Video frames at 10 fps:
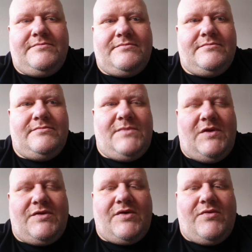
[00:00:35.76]
Just
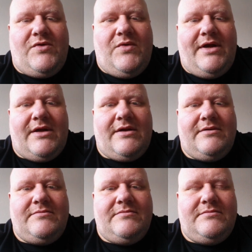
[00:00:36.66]
so quick.
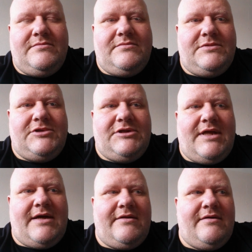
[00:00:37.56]
She'd
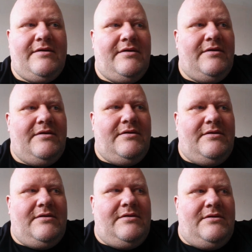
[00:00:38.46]
had
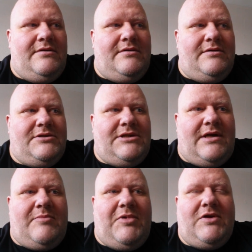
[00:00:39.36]
a
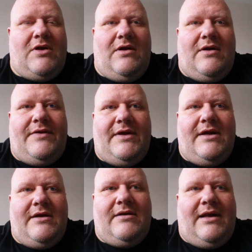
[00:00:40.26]
blood clot on
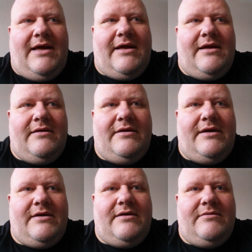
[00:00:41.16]
the leg, and it
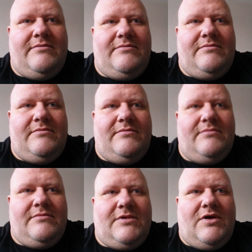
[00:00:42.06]

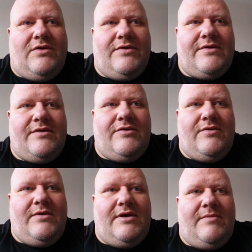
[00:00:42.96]
caused her to
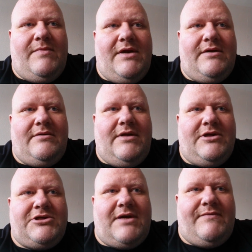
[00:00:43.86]
it
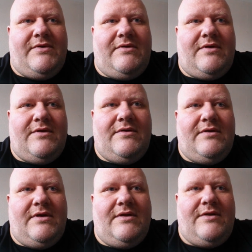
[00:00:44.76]
travelled
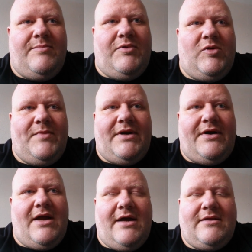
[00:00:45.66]
into the pulmonary
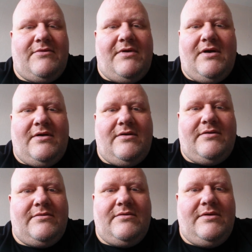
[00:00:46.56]
artery, or
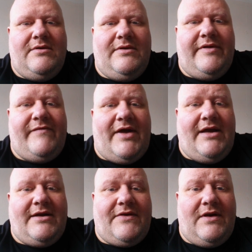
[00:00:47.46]
the vein, I
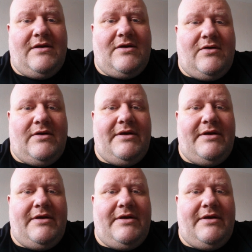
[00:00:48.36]
think they call it,